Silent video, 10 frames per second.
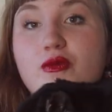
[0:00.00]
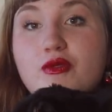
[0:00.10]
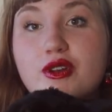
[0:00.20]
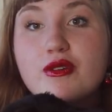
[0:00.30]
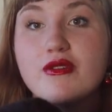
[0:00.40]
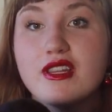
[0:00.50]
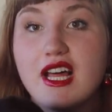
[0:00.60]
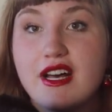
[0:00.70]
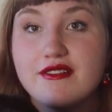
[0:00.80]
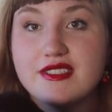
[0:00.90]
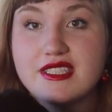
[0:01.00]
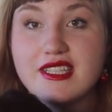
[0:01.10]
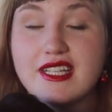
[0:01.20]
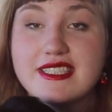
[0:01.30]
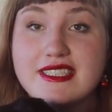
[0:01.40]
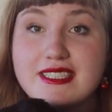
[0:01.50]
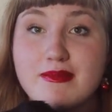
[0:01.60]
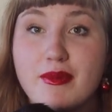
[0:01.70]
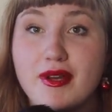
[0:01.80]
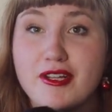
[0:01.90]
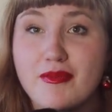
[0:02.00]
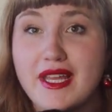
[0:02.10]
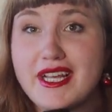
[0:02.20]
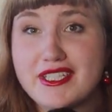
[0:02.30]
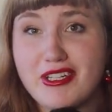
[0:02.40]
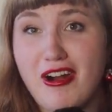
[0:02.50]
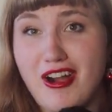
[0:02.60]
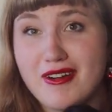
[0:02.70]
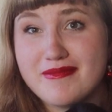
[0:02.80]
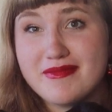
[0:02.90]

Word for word: Rue loves to listen to my brother play guitar.